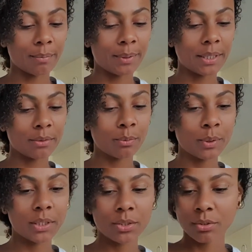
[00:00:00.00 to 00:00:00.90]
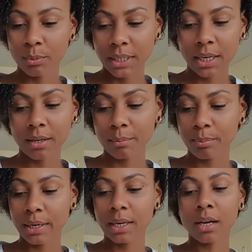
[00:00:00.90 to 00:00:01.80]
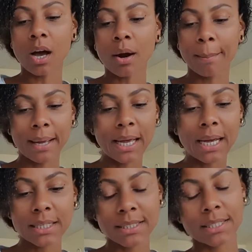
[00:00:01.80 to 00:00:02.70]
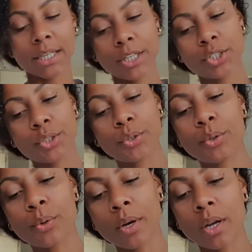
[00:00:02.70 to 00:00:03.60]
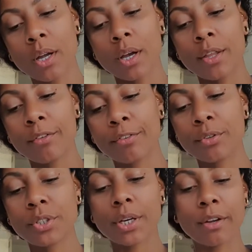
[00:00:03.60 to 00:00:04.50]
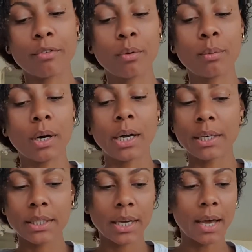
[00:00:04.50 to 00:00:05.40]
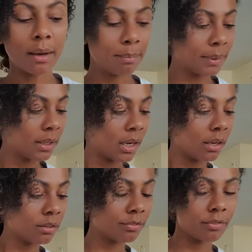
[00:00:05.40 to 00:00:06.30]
But we cannot bring our past into the future if you want a happy and